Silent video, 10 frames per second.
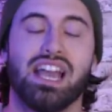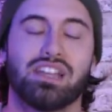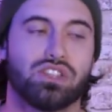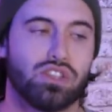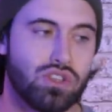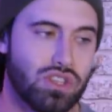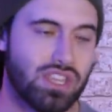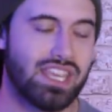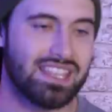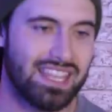and so you'd
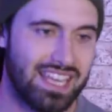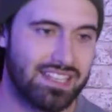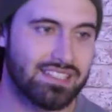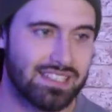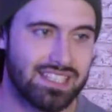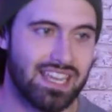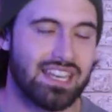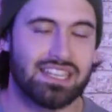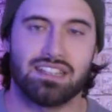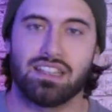think that
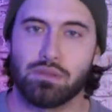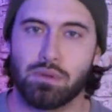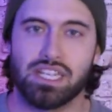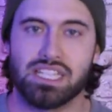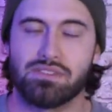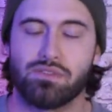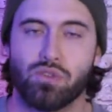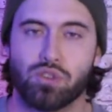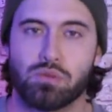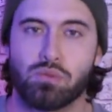instantaneously the police
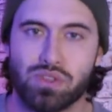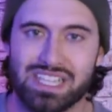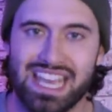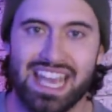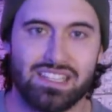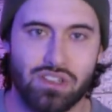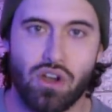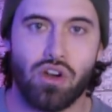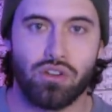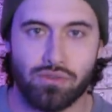enforcement would get
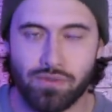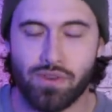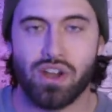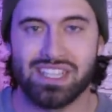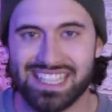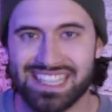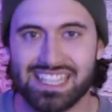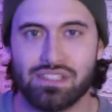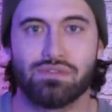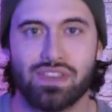on finding
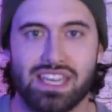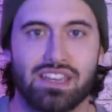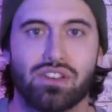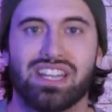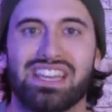this vehicle,